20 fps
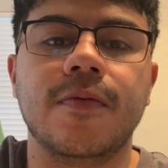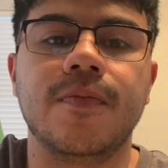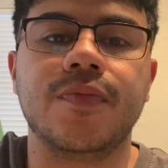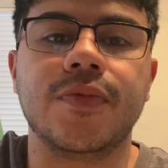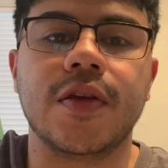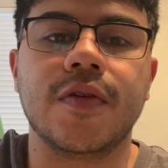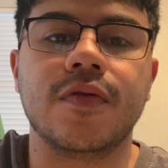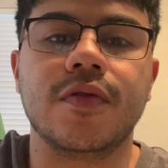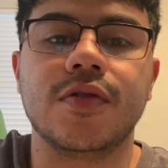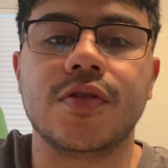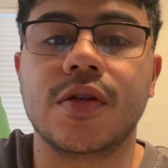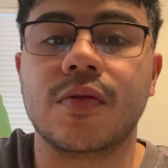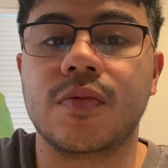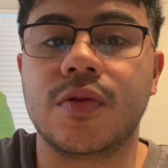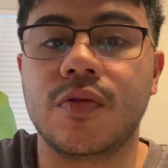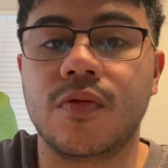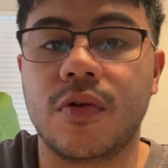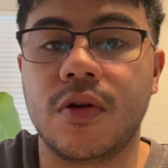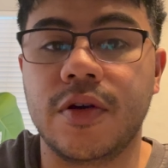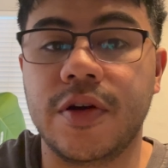If there's
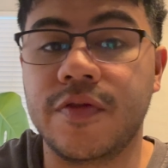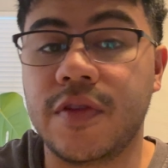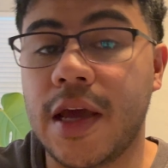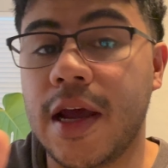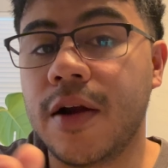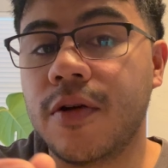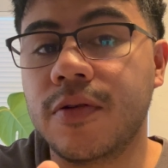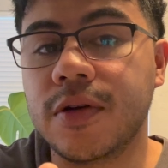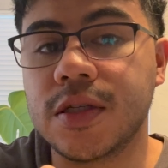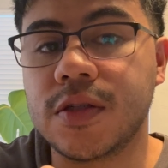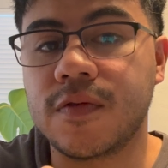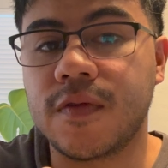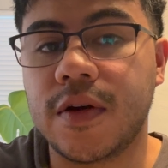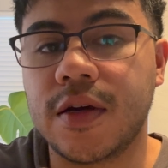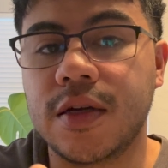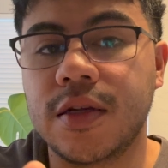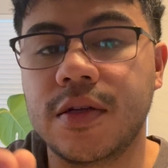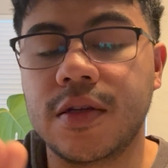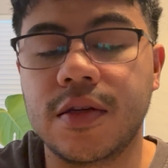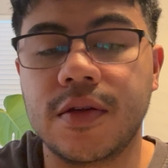something wrong, if the airway's
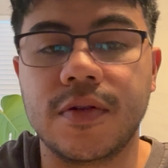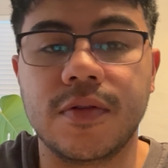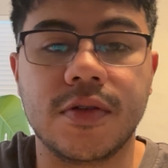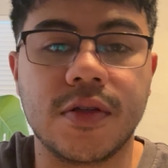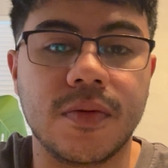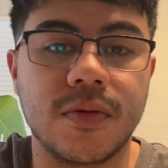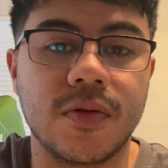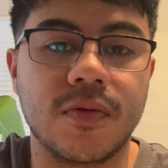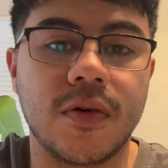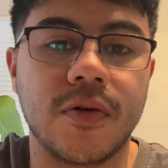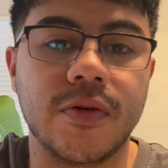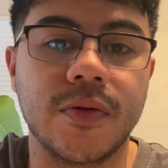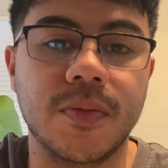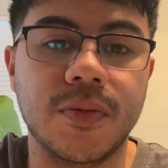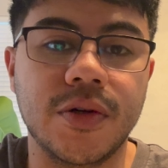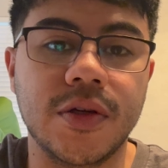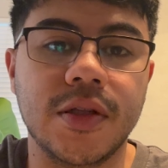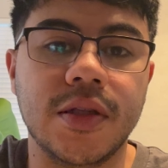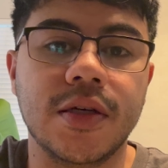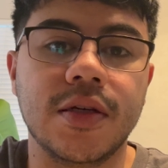fine, something wrong with
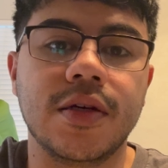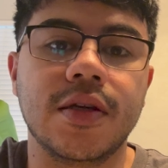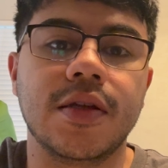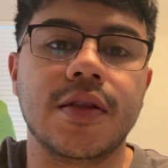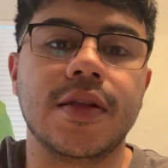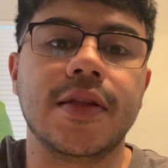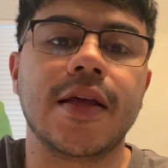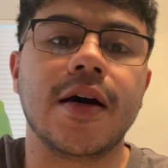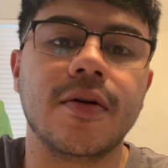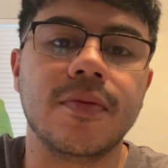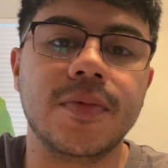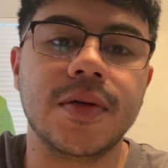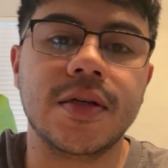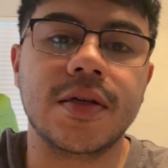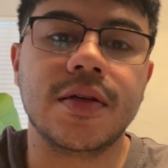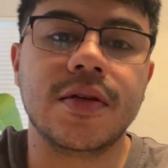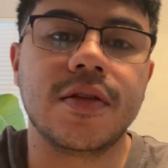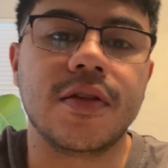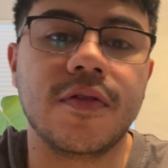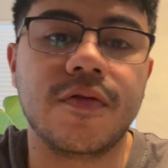breathing, then that'll
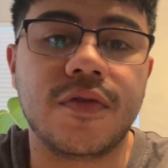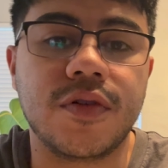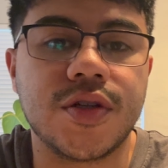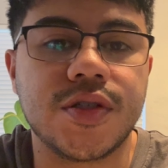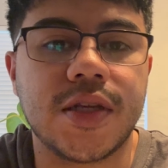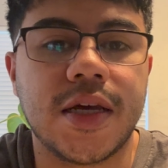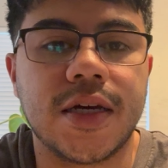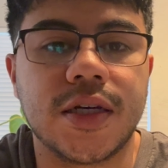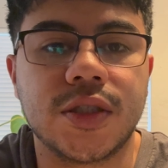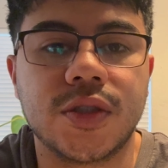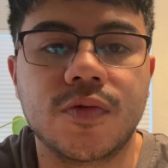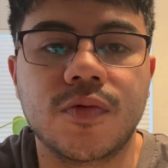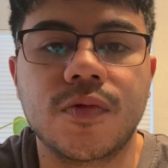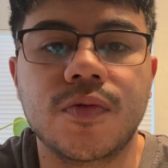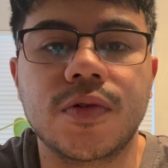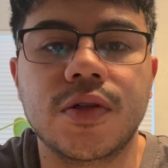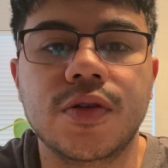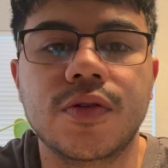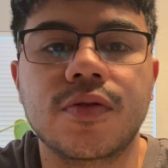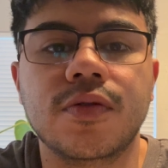be the first action we
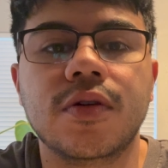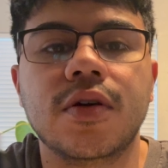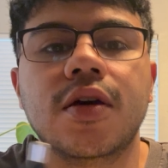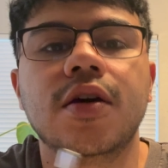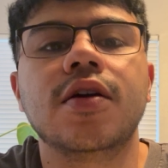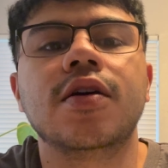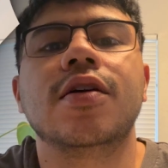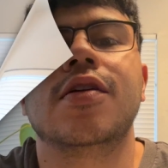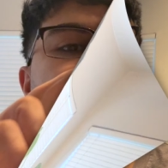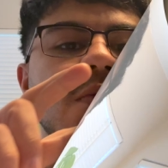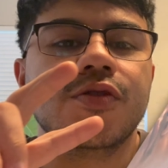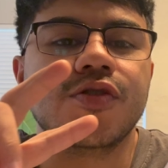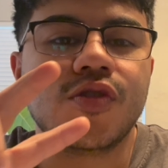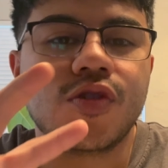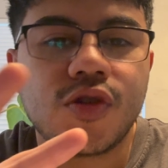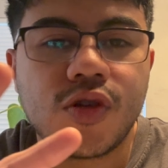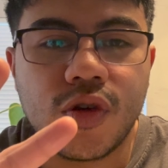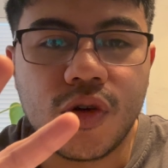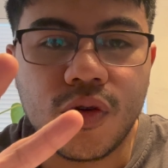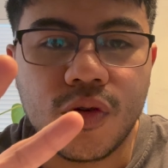would do. Number
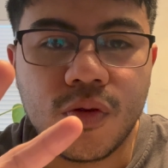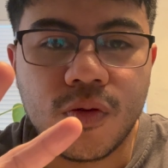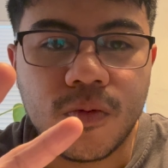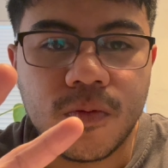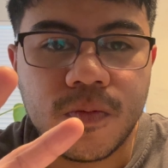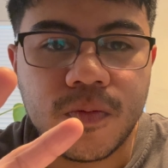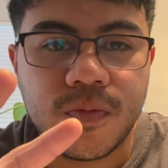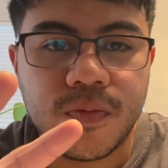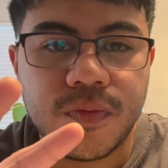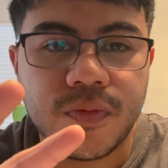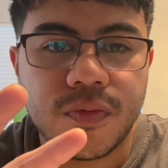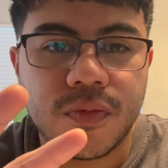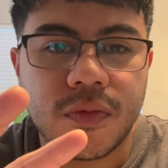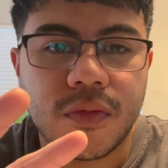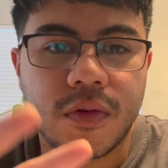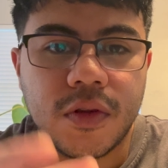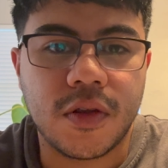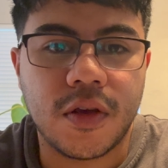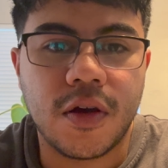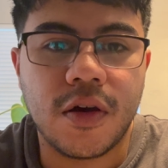2
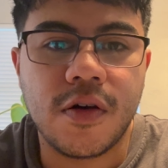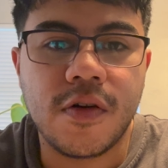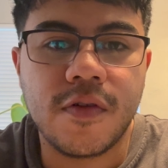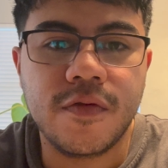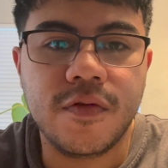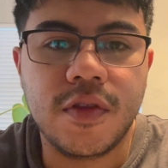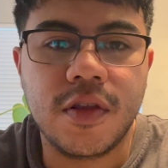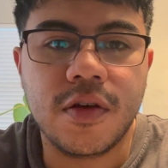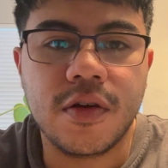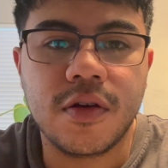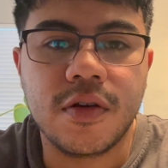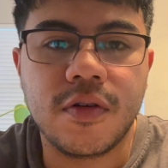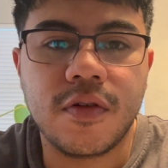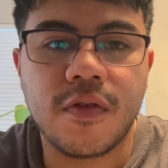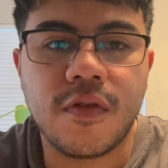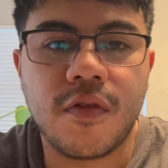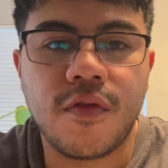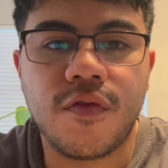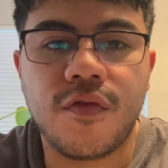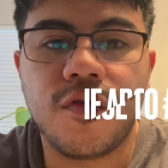of the
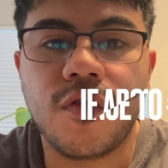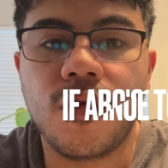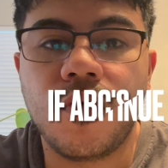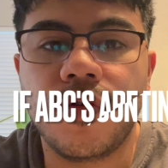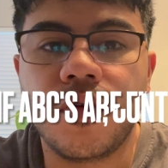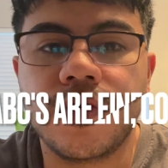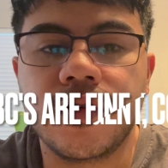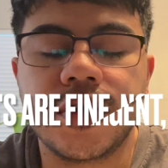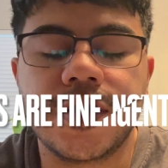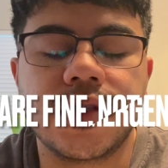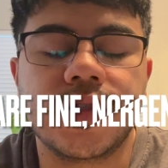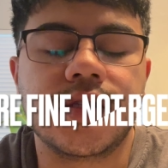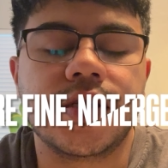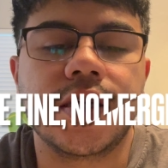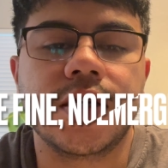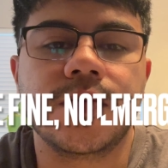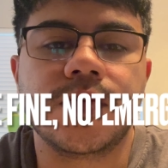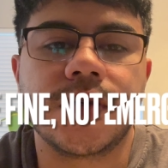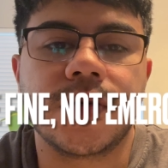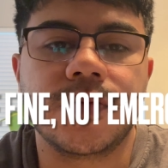4
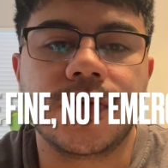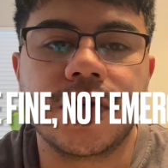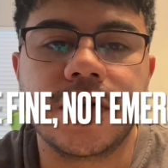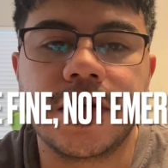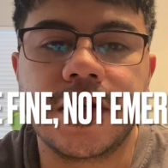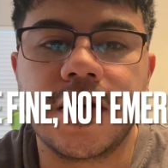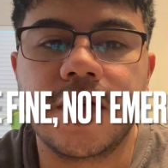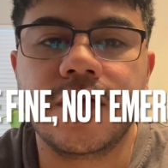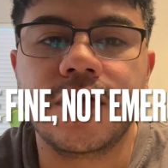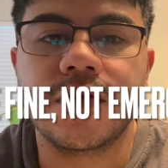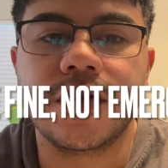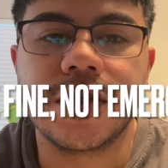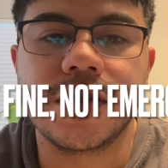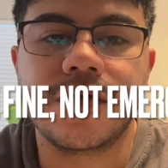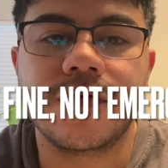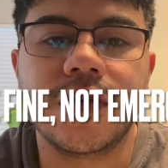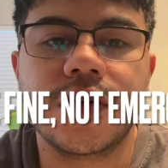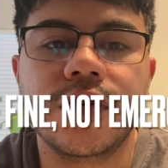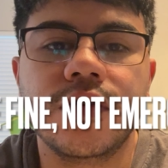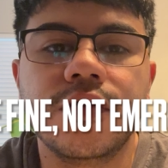tips I'm going to give you in this
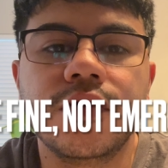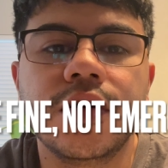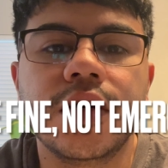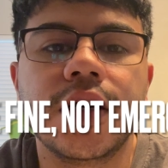video